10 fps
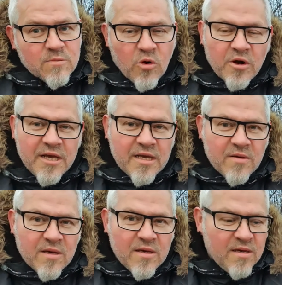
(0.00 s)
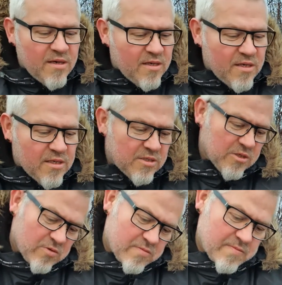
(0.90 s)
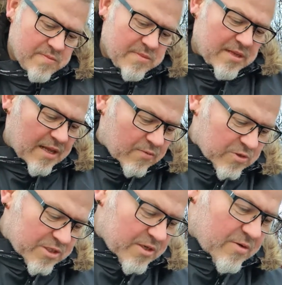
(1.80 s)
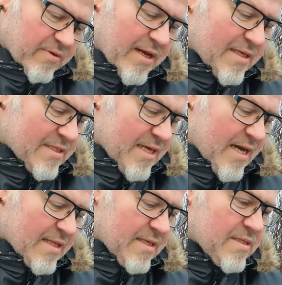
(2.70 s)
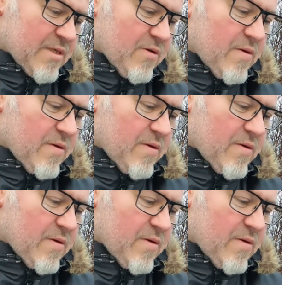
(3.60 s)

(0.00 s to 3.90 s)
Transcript: morning. So that was really sad. So